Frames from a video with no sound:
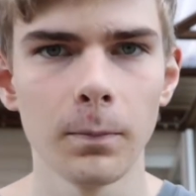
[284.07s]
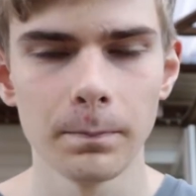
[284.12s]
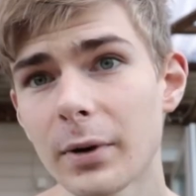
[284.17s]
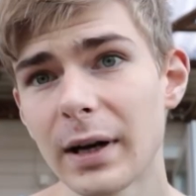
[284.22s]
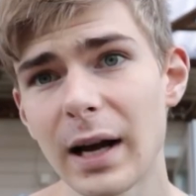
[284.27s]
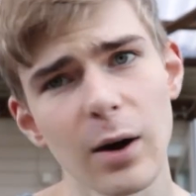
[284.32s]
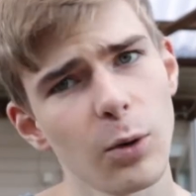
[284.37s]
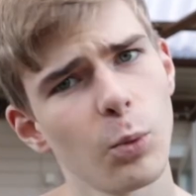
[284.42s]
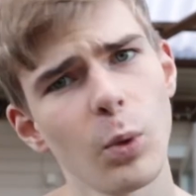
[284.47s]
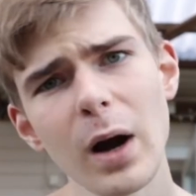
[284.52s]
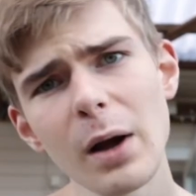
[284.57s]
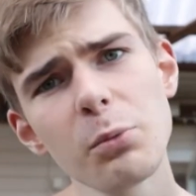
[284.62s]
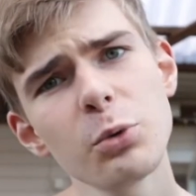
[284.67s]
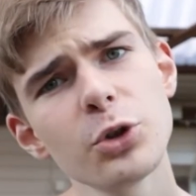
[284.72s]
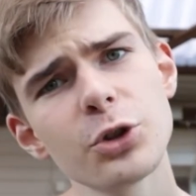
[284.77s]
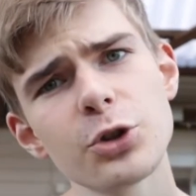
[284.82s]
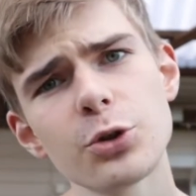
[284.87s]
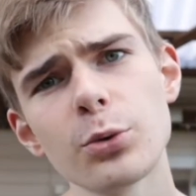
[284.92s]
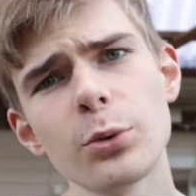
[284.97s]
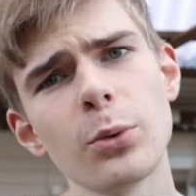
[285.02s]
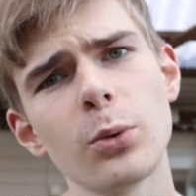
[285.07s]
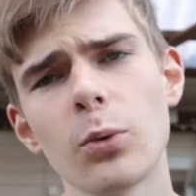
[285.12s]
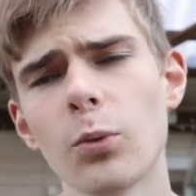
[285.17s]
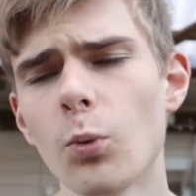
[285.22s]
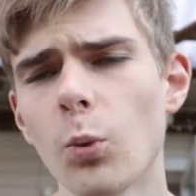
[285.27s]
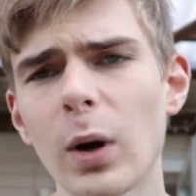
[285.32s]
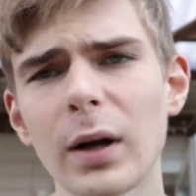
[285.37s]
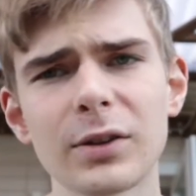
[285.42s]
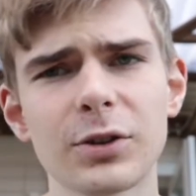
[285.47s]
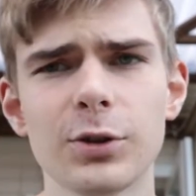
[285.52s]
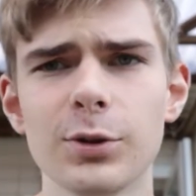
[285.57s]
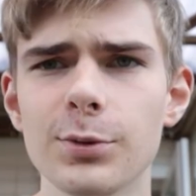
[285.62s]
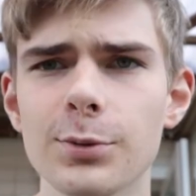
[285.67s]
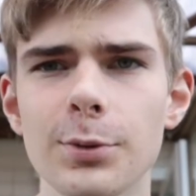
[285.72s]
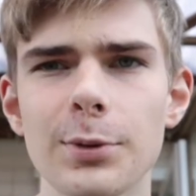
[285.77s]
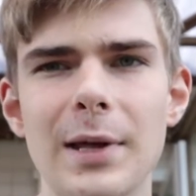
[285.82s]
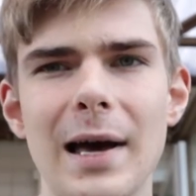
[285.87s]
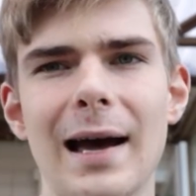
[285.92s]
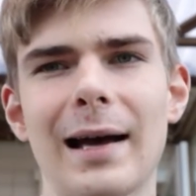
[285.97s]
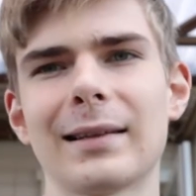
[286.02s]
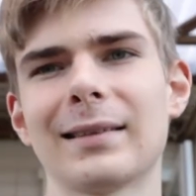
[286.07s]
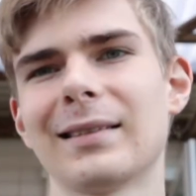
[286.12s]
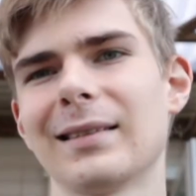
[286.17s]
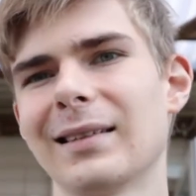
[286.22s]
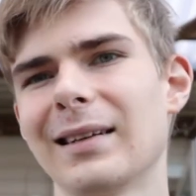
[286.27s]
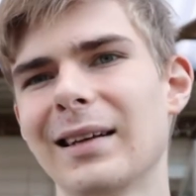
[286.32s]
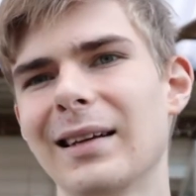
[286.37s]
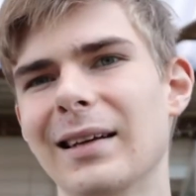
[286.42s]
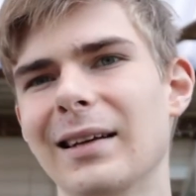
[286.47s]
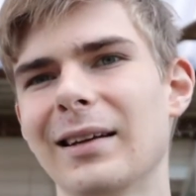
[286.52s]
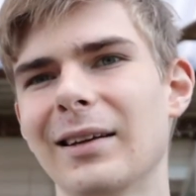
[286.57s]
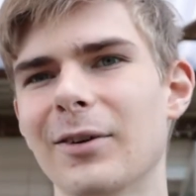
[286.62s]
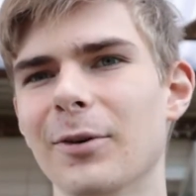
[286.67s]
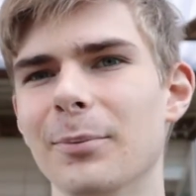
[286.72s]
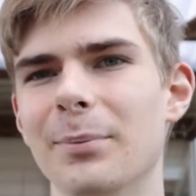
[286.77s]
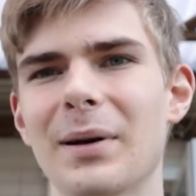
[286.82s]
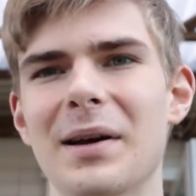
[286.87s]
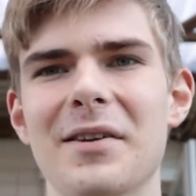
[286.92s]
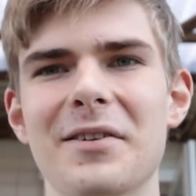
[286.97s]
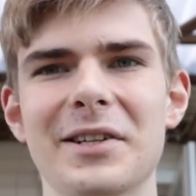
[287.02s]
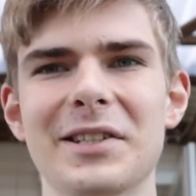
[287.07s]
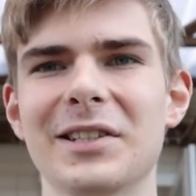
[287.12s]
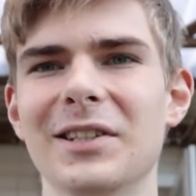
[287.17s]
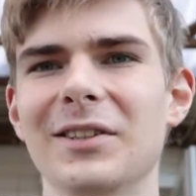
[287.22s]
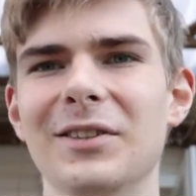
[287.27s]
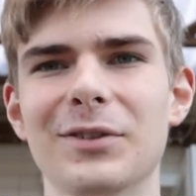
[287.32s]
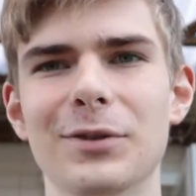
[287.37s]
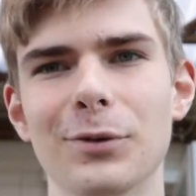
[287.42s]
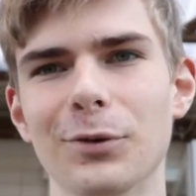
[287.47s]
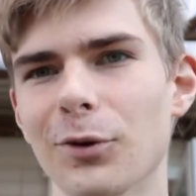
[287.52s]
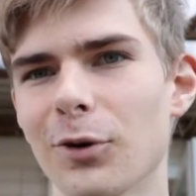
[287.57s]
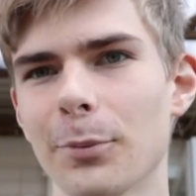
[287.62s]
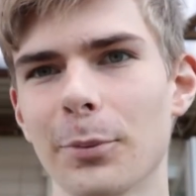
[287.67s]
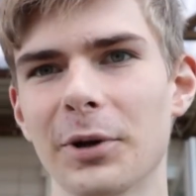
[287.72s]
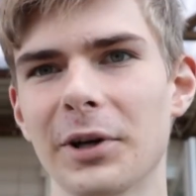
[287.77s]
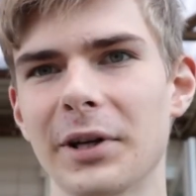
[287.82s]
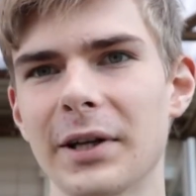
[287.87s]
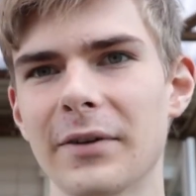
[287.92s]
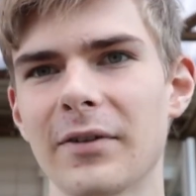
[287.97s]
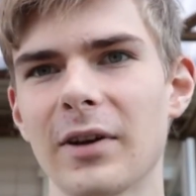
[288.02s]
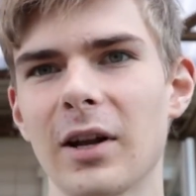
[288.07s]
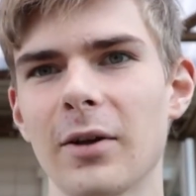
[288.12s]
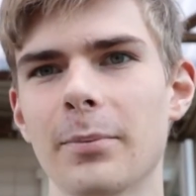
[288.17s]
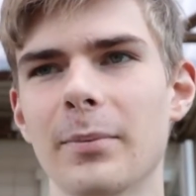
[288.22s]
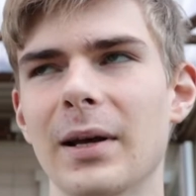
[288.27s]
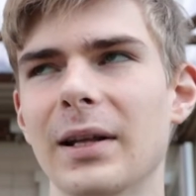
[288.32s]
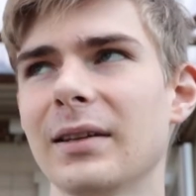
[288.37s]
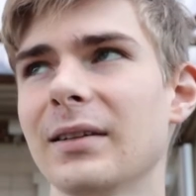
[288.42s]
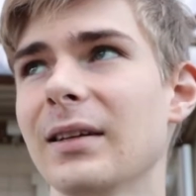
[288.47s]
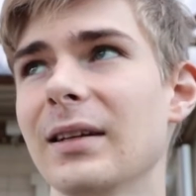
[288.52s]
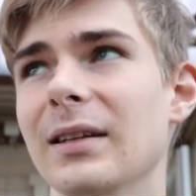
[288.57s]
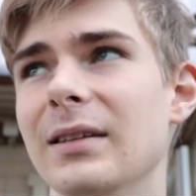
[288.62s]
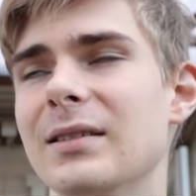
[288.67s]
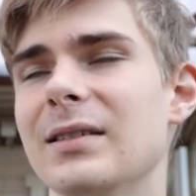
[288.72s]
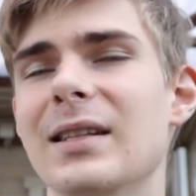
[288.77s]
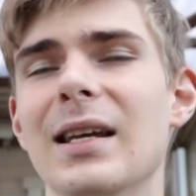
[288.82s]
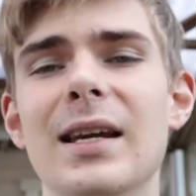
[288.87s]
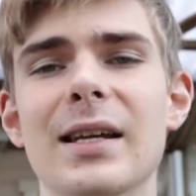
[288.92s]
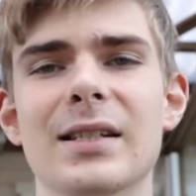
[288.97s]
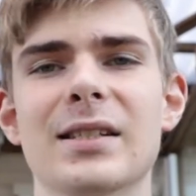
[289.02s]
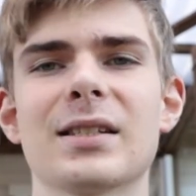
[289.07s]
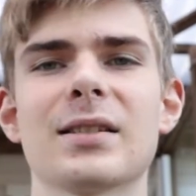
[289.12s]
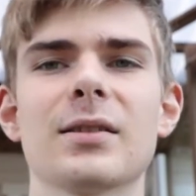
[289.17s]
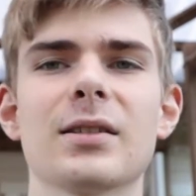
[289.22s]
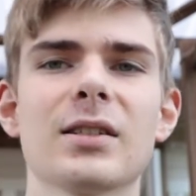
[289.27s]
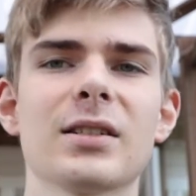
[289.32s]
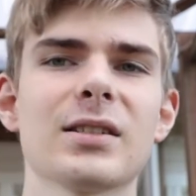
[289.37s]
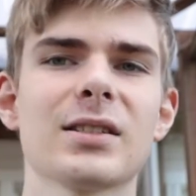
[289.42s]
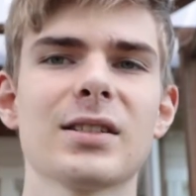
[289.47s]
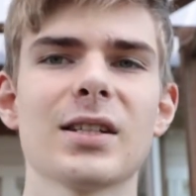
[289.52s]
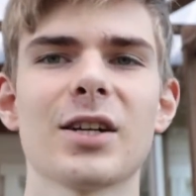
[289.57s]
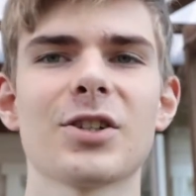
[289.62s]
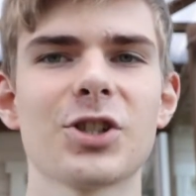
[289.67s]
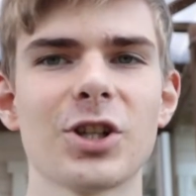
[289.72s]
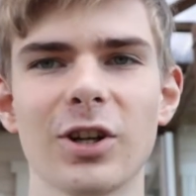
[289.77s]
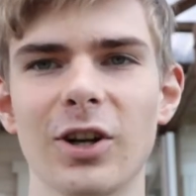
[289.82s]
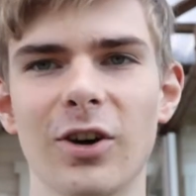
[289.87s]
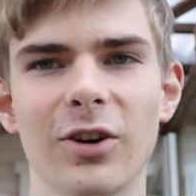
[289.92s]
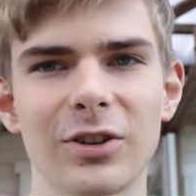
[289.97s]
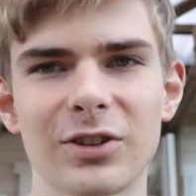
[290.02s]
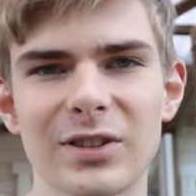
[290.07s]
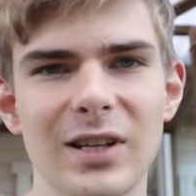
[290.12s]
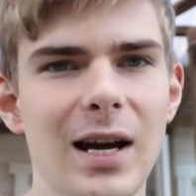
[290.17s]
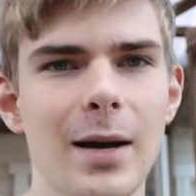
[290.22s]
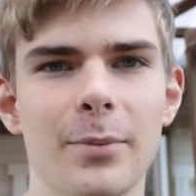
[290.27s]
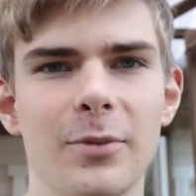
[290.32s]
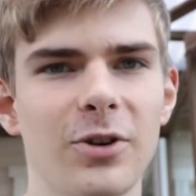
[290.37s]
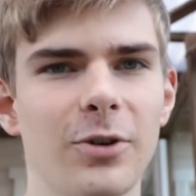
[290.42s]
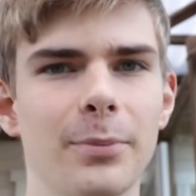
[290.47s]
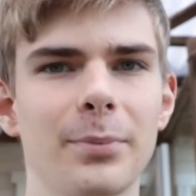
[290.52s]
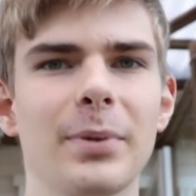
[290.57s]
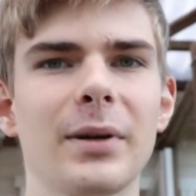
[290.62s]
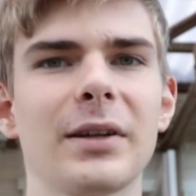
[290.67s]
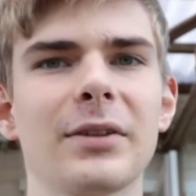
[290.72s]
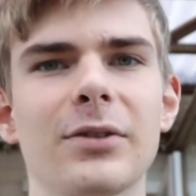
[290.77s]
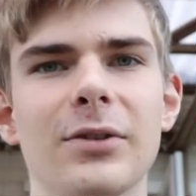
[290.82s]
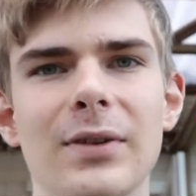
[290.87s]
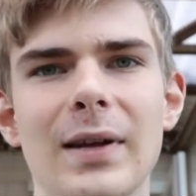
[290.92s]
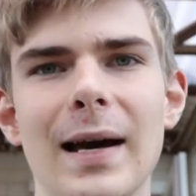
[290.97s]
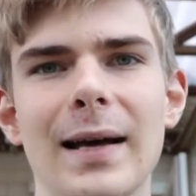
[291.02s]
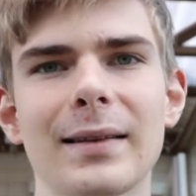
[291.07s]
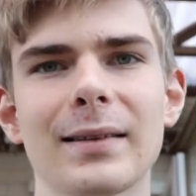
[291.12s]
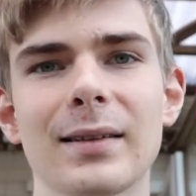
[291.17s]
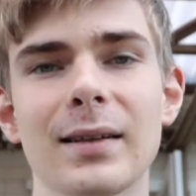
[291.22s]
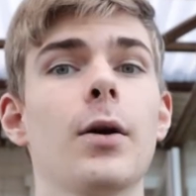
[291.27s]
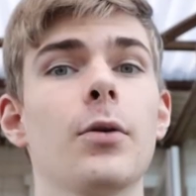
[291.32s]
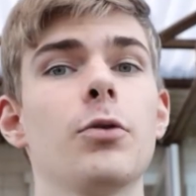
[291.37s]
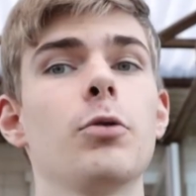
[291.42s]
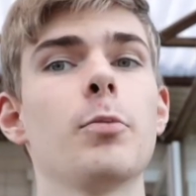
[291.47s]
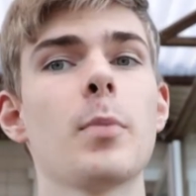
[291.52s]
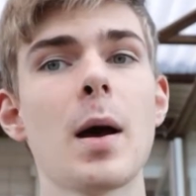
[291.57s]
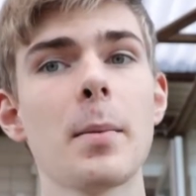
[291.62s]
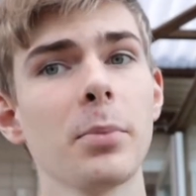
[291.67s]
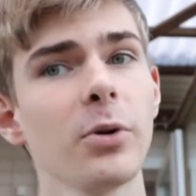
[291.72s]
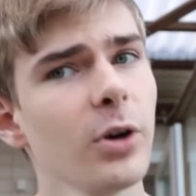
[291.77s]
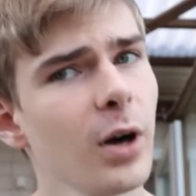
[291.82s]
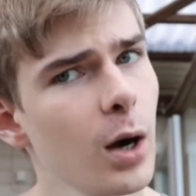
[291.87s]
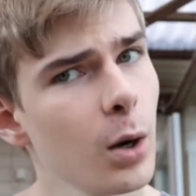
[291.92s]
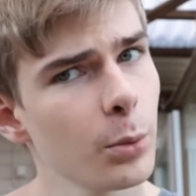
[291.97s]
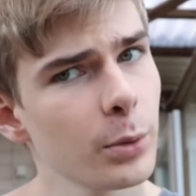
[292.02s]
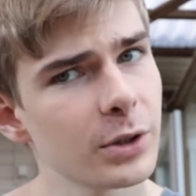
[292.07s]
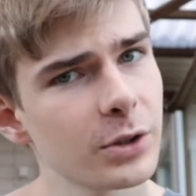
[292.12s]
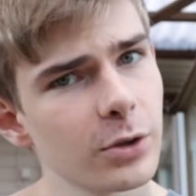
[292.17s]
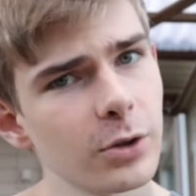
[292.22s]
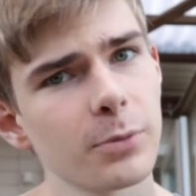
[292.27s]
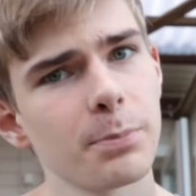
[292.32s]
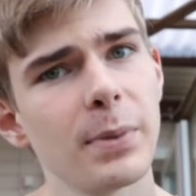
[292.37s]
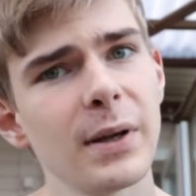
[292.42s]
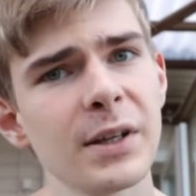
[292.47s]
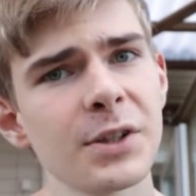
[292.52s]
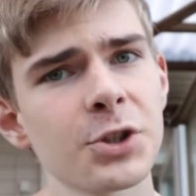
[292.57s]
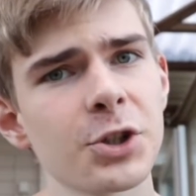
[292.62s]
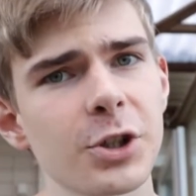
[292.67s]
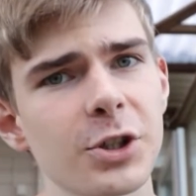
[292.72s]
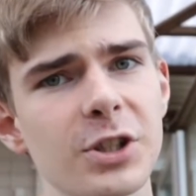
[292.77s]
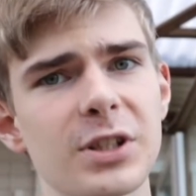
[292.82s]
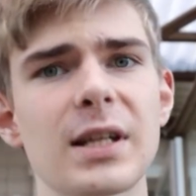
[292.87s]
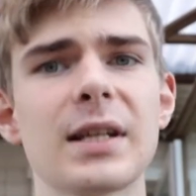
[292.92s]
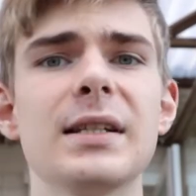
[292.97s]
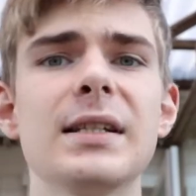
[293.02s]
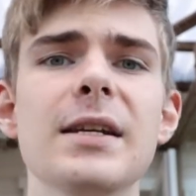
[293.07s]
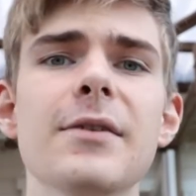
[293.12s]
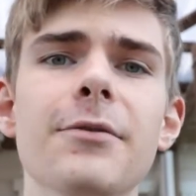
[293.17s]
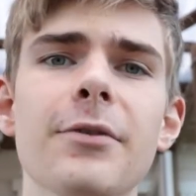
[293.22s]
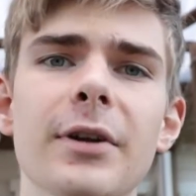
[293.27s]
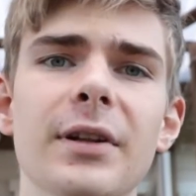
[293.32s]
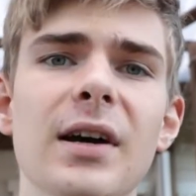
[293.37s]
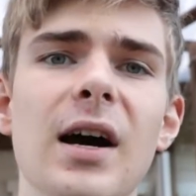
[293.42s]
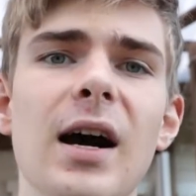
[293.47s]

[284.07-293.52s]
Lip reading: Now, why would you want to do that in comparison to normal development? It takes such a long time compared to that. Remember how we took pictures at different